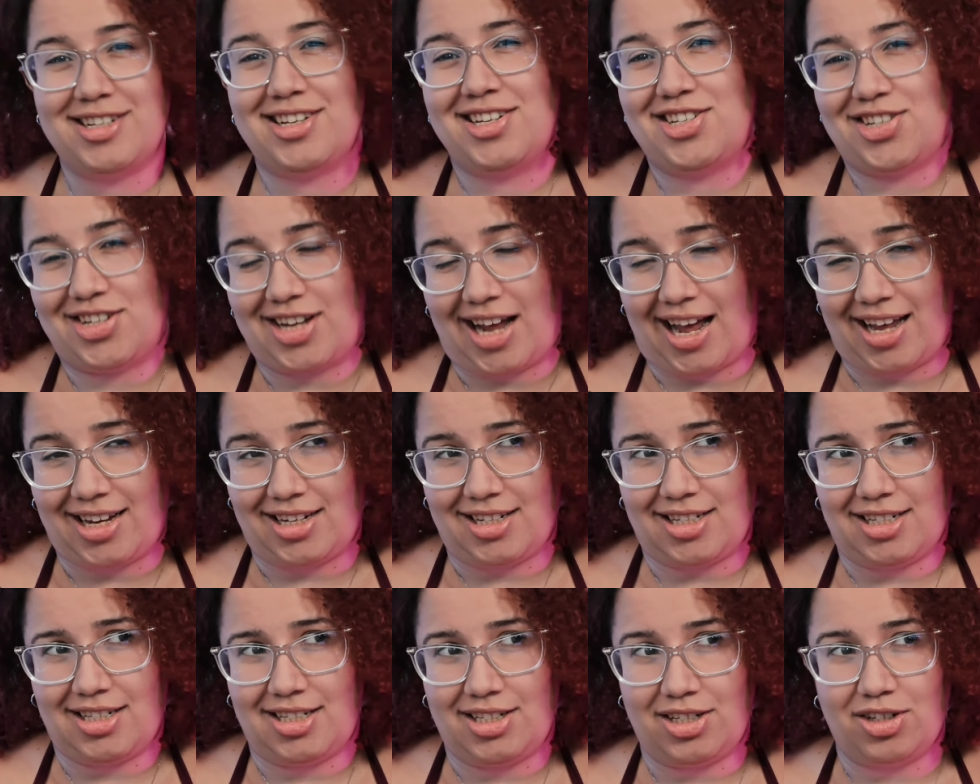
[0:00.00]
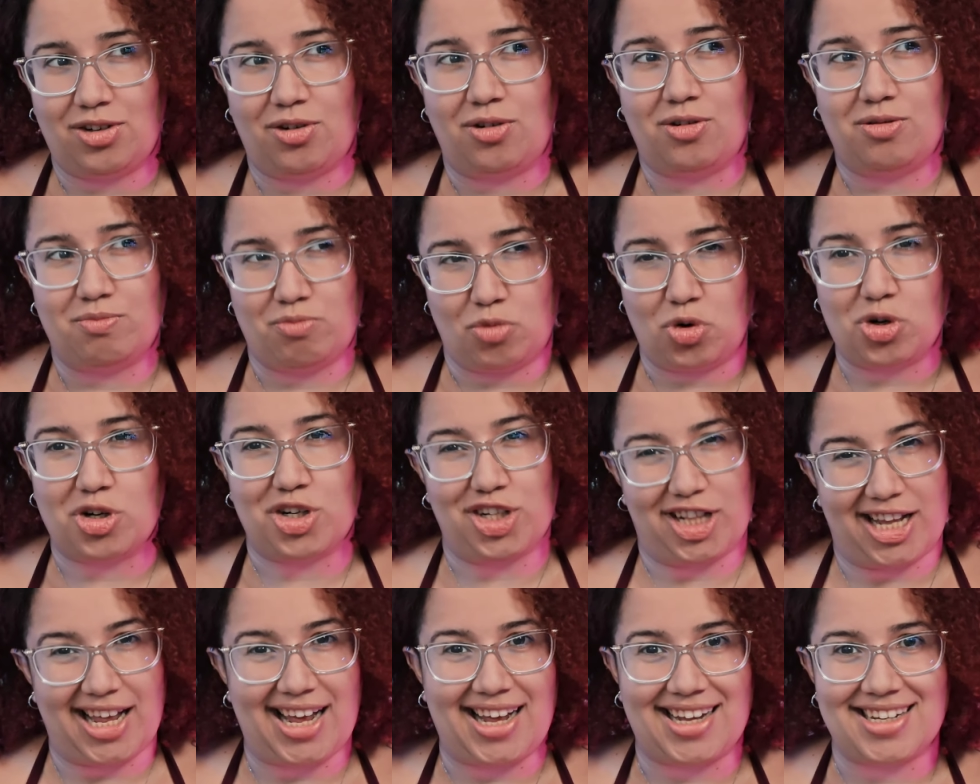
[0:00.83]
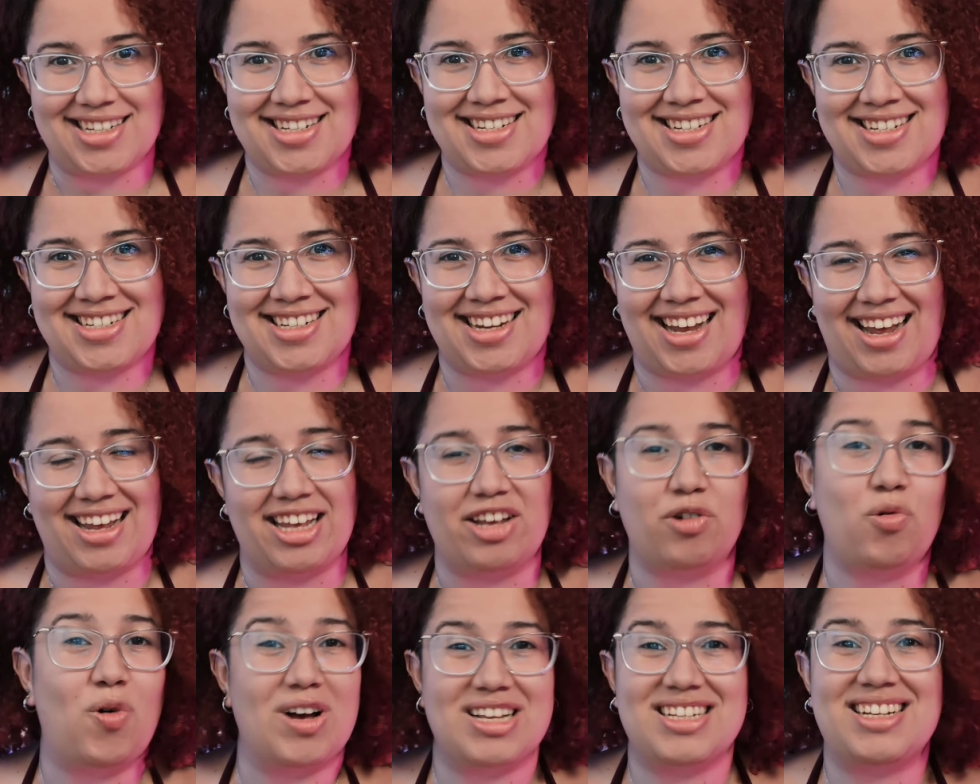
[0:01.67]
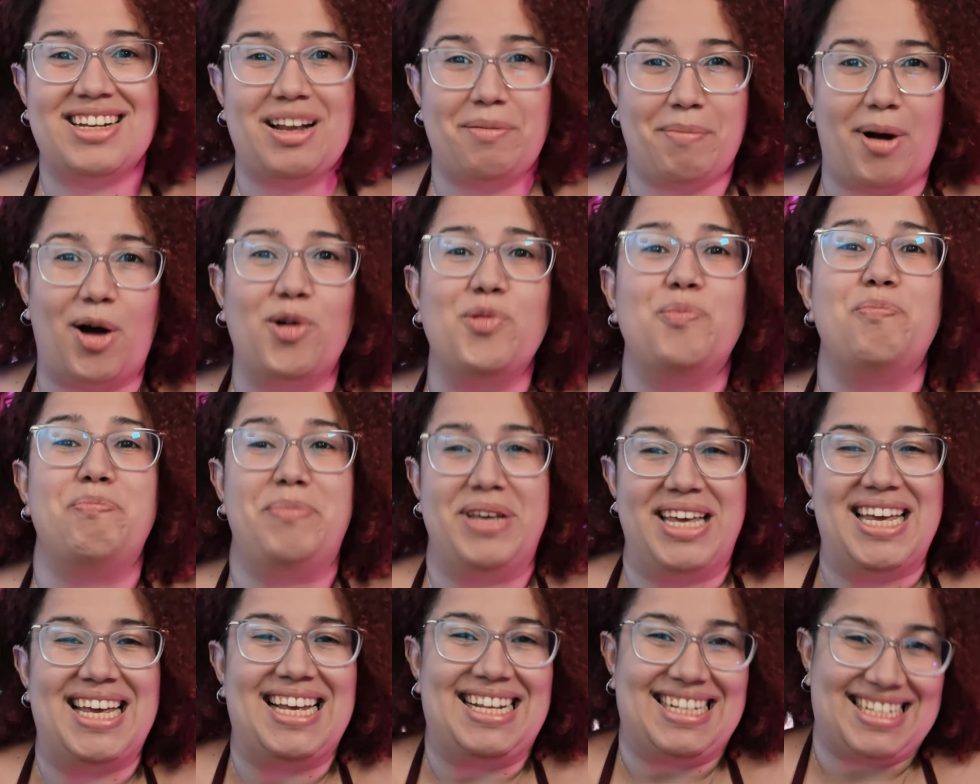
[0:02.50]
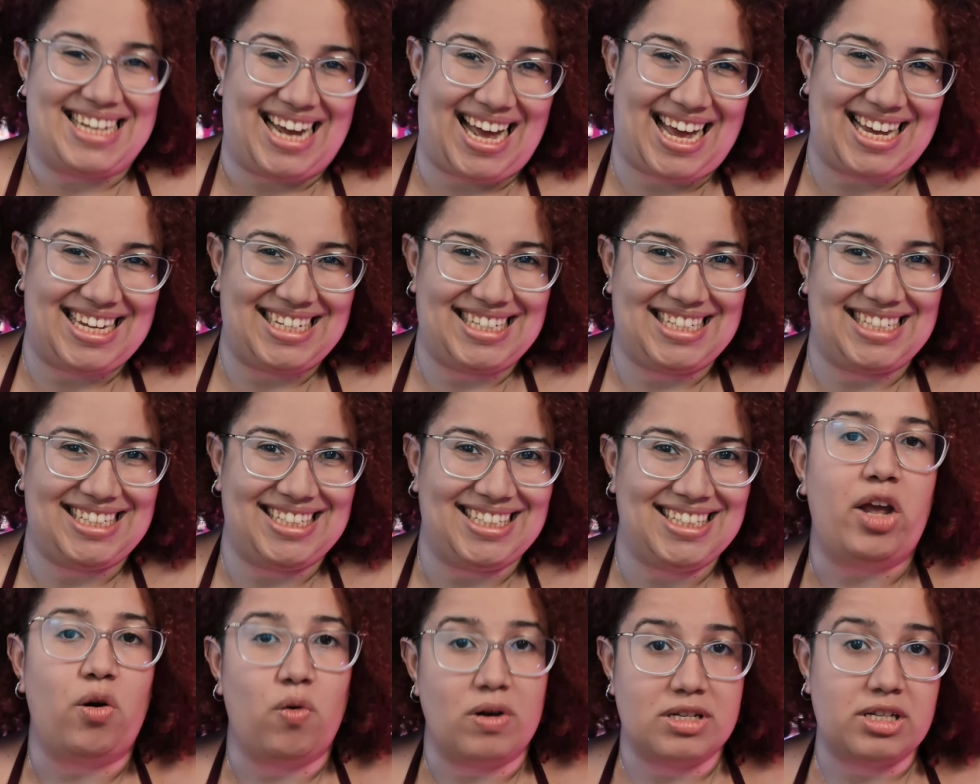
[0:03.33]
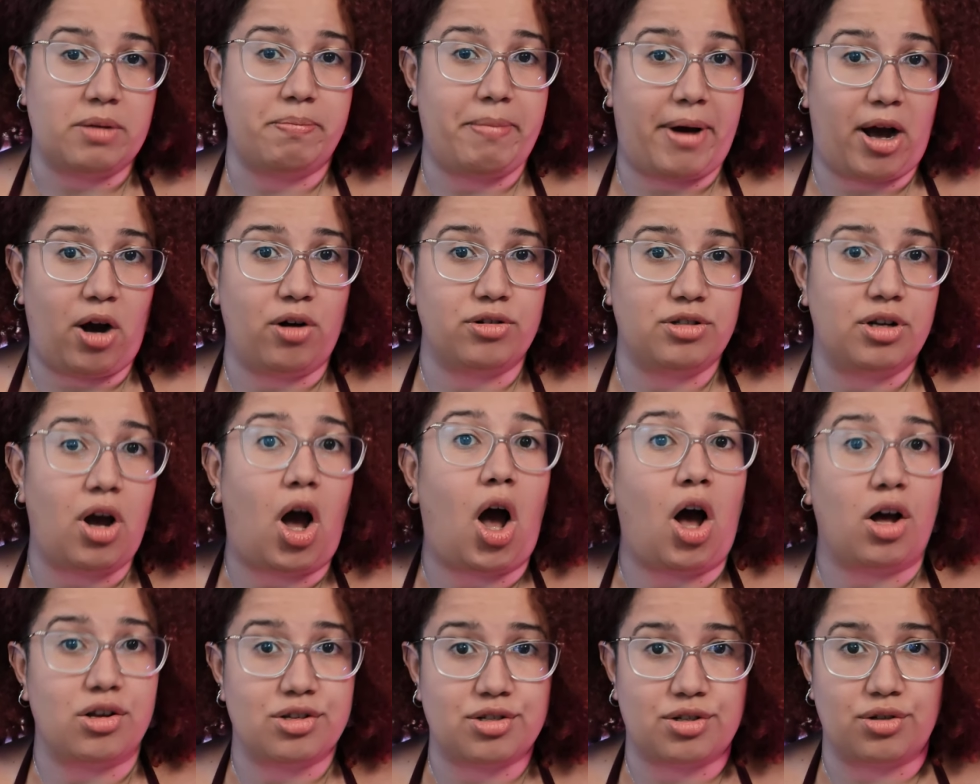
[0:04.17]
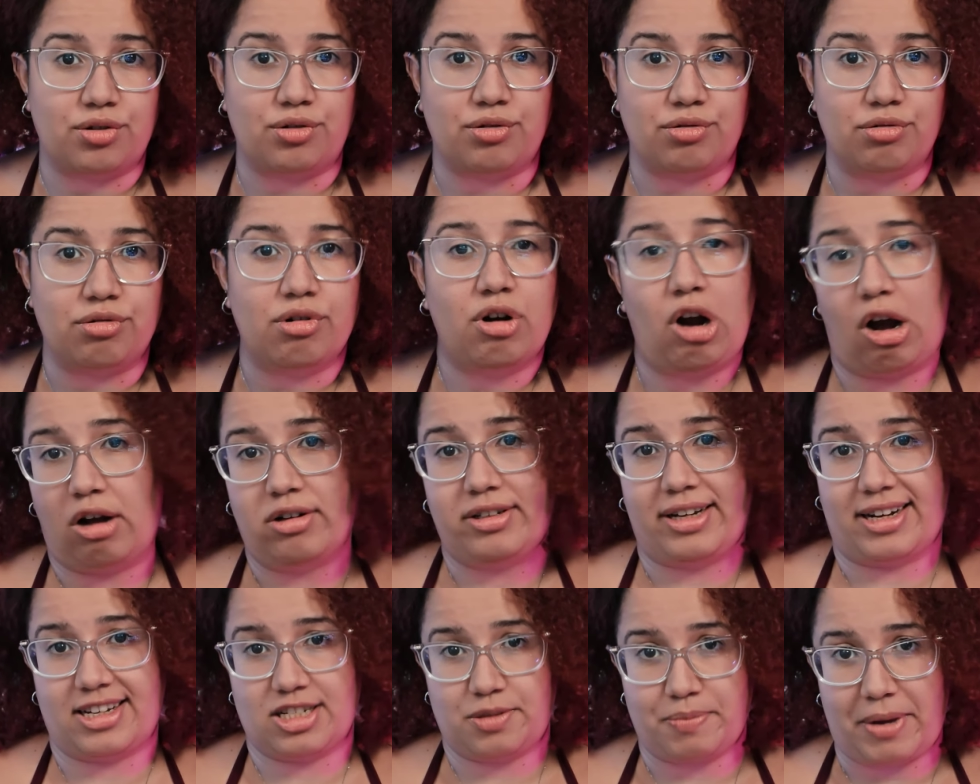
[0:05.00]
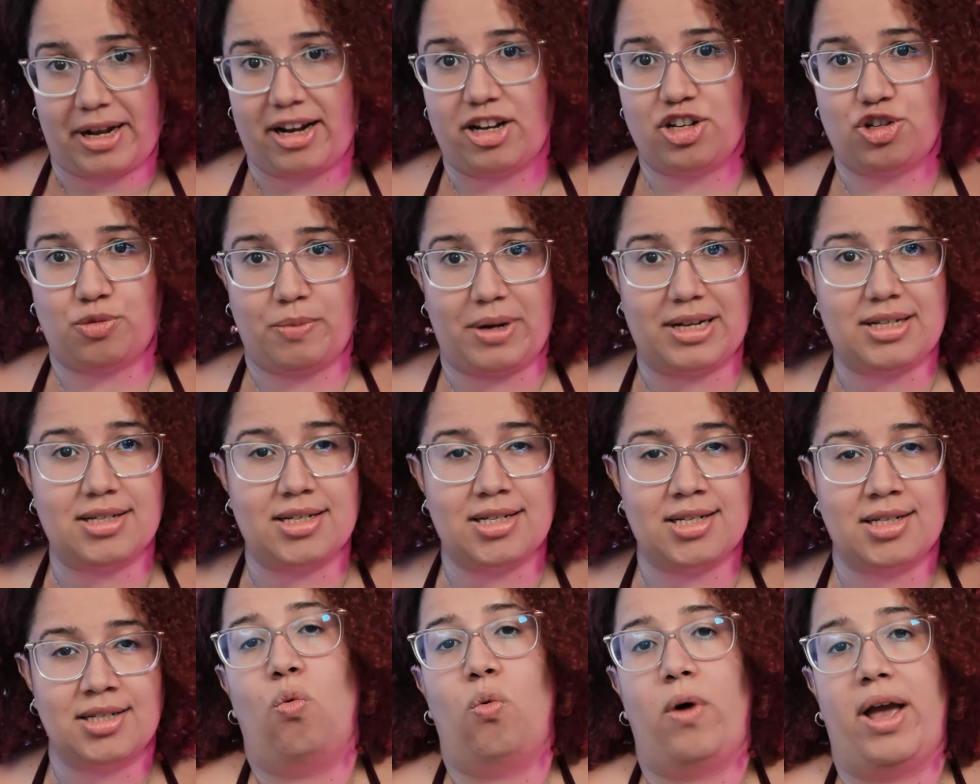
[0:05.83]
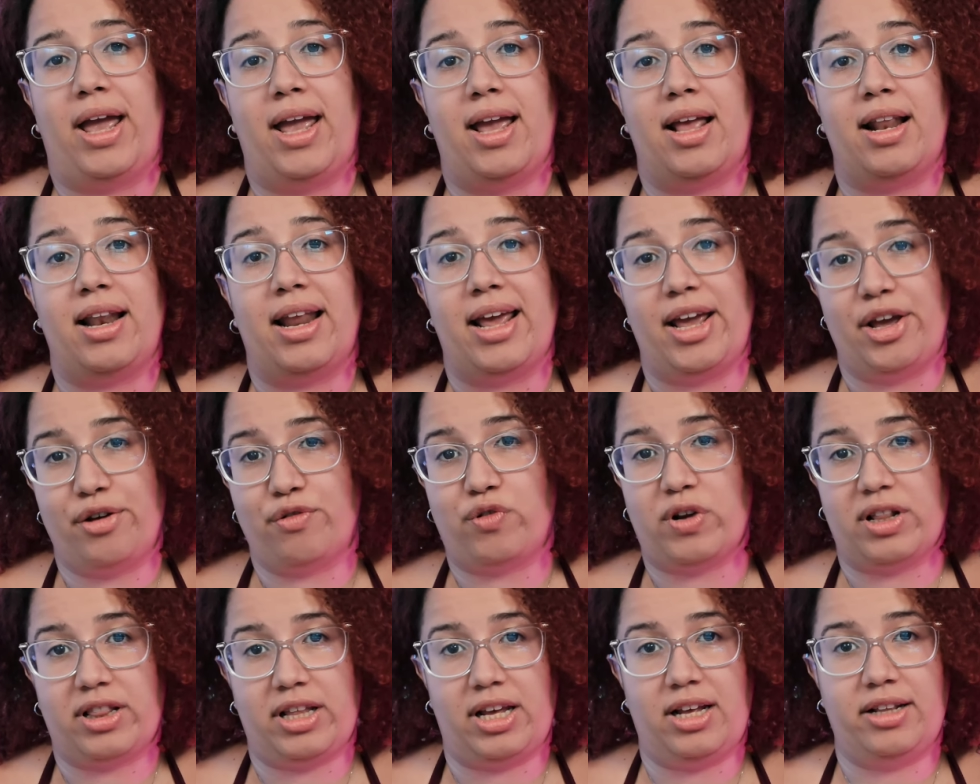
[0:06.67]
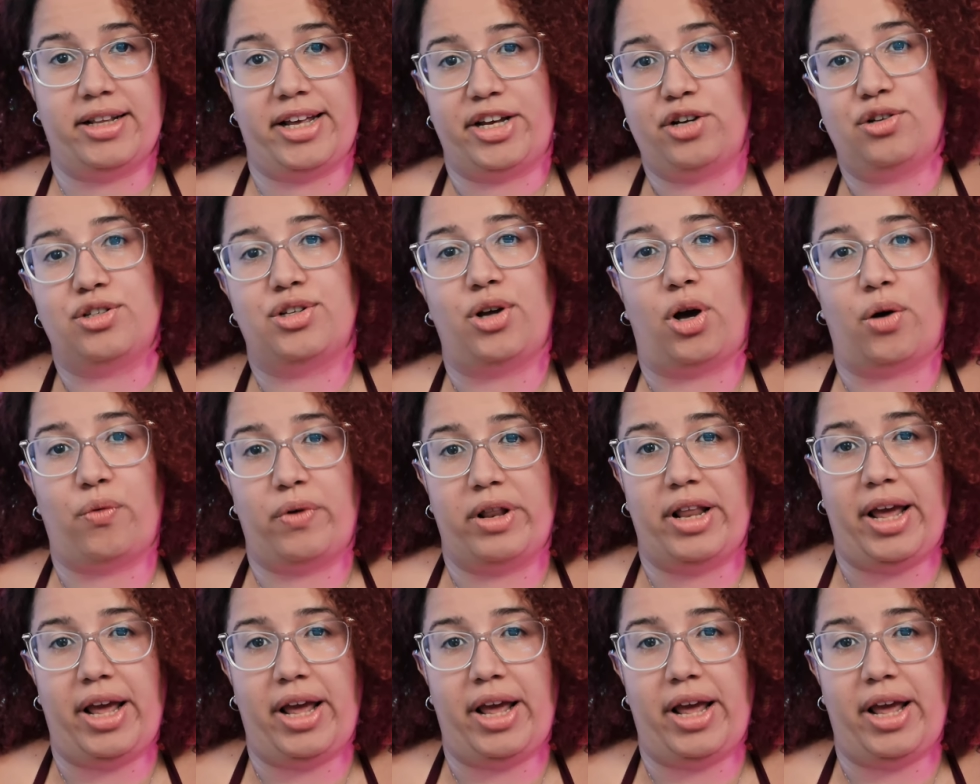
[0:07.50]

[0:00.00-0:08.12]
is tidy, more or less, it wasn't about being tidy. It was about also context management. When everything that you talk with